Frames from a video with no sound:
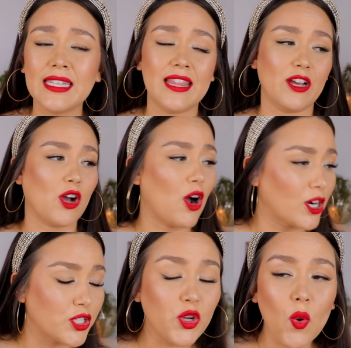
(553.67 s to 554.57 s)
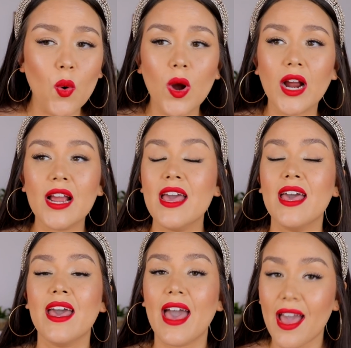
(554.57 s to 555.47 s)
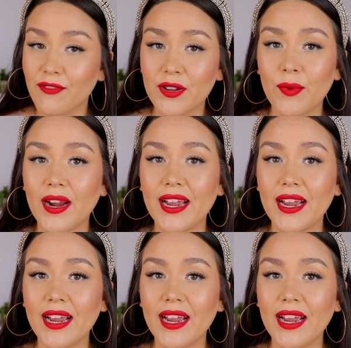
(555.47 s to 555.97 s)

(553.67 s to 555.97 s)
in the car door everywhere.